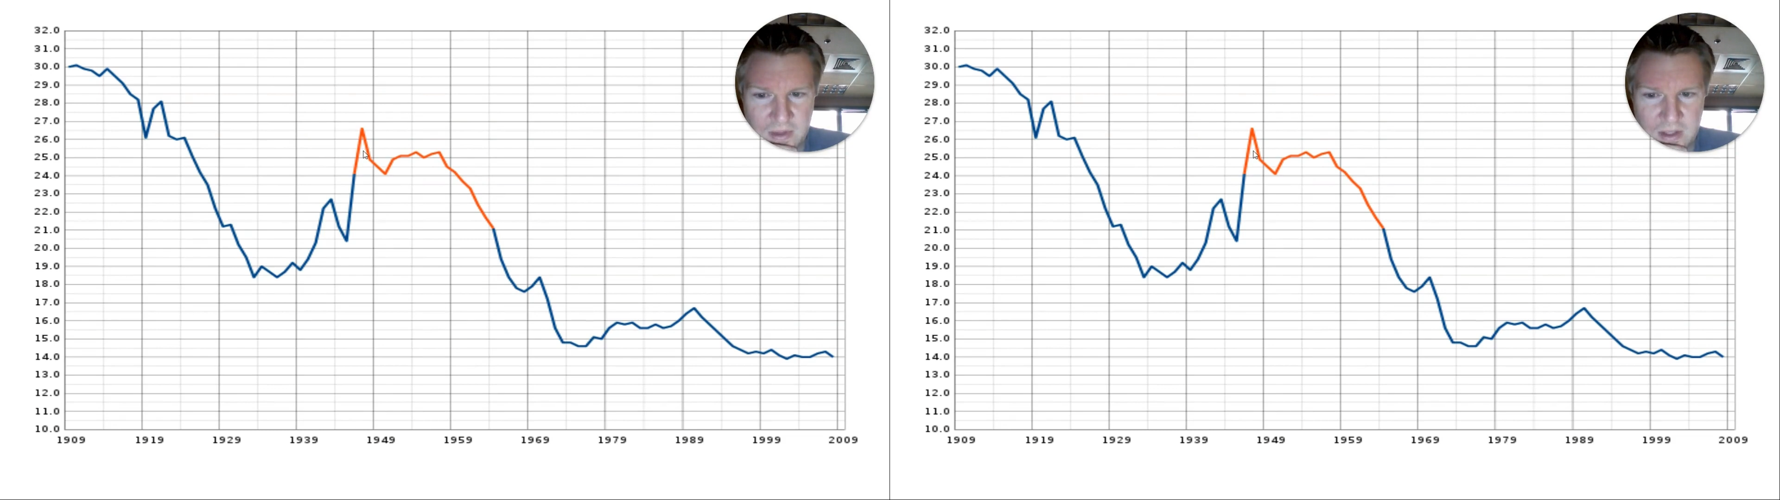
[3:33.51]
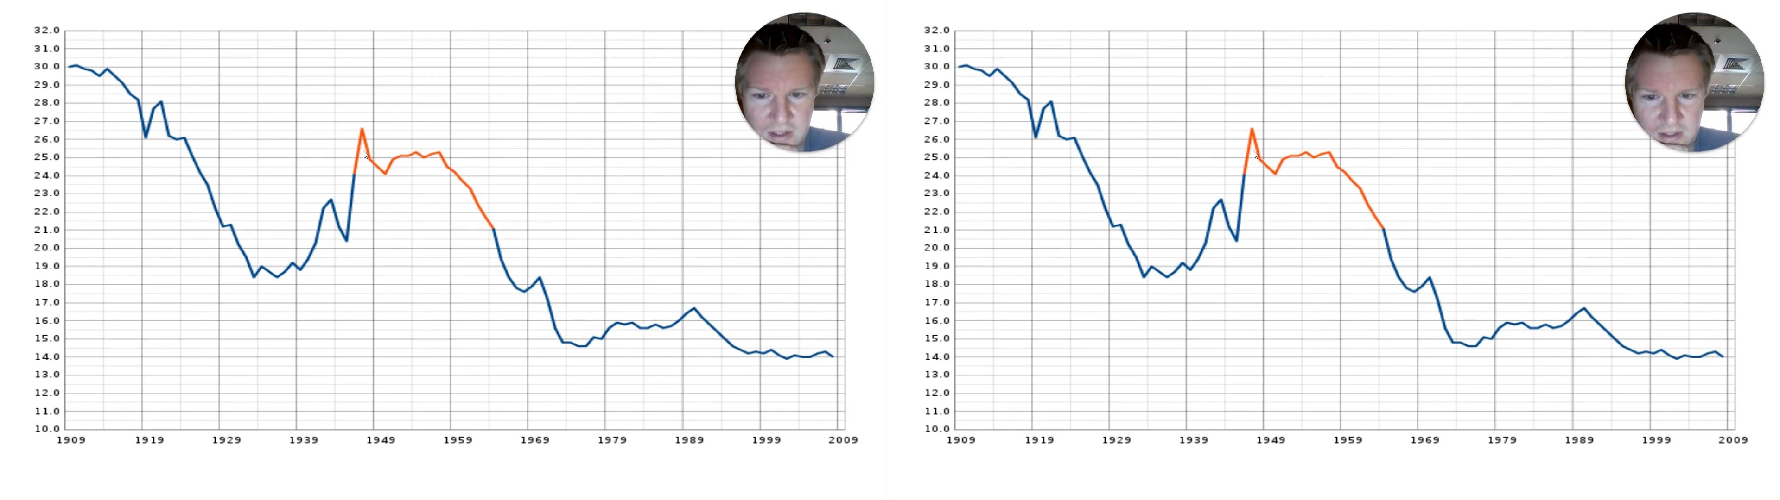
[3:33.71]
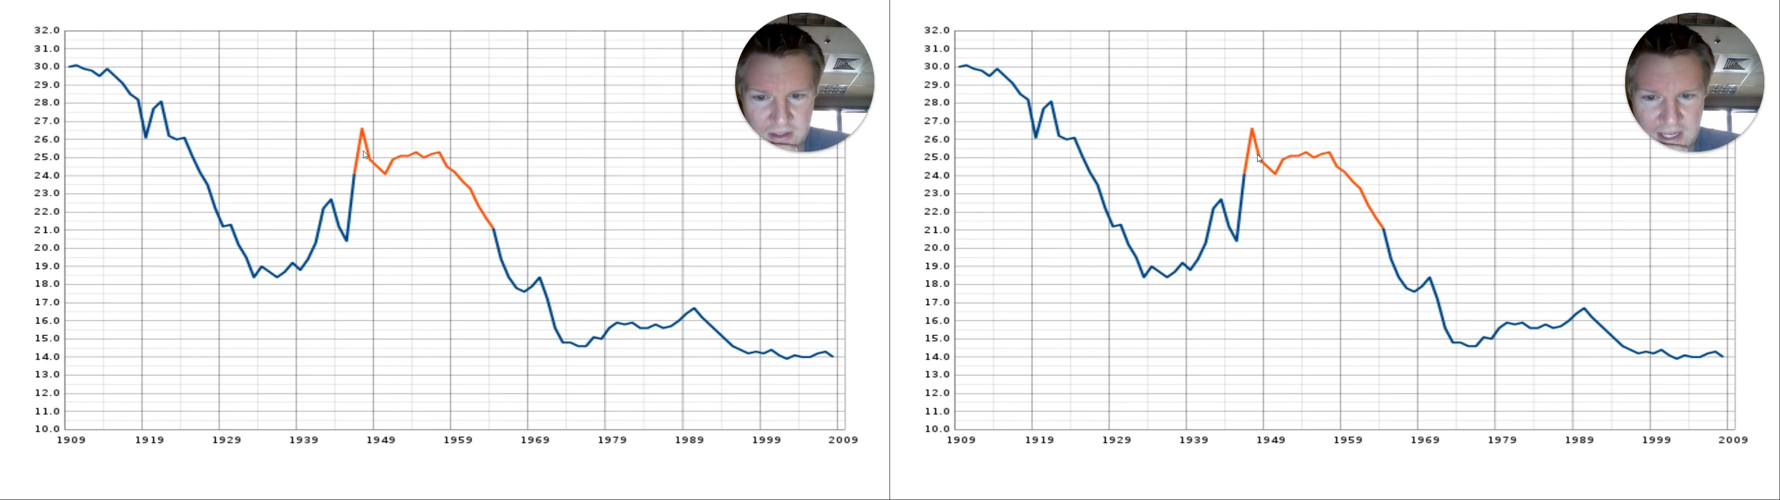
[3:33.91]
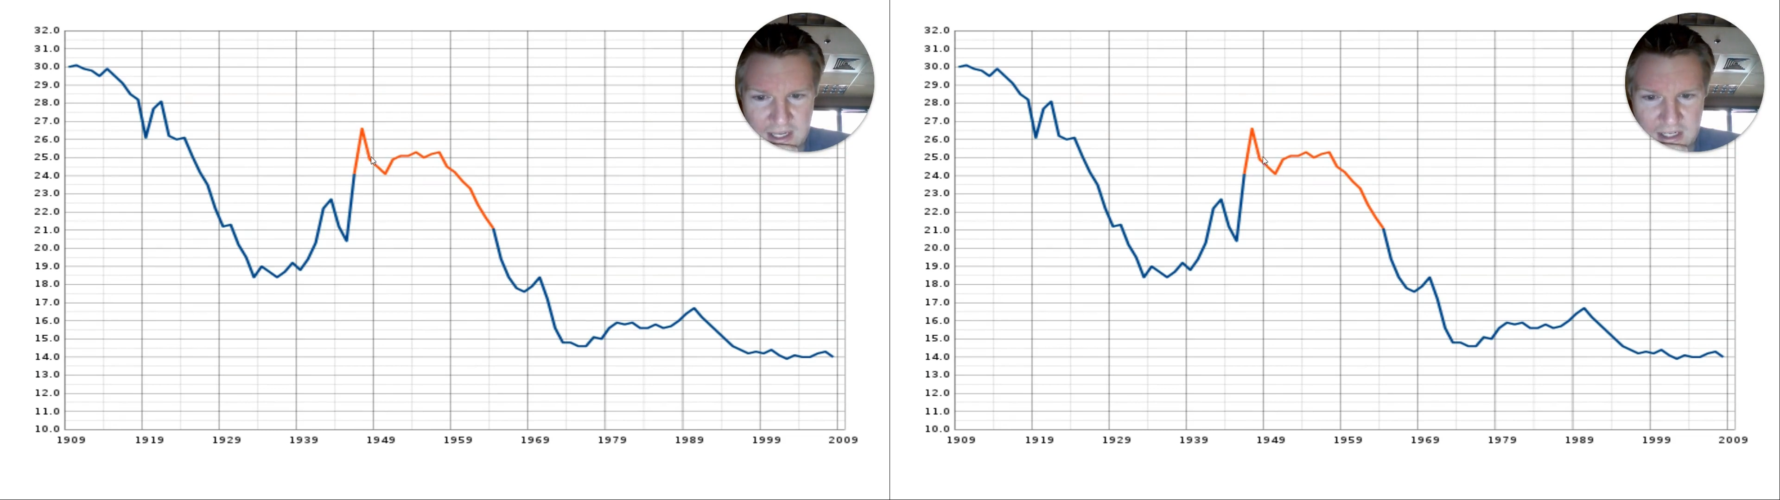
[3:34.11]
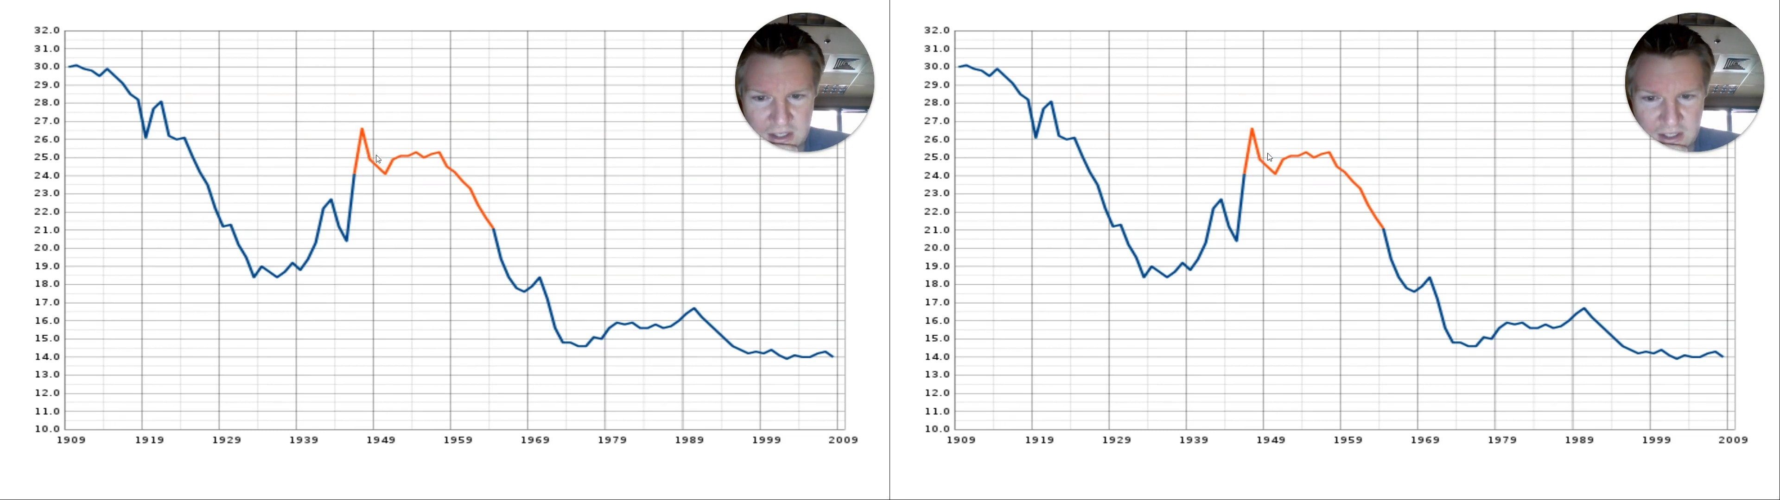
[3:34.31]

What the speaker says: the late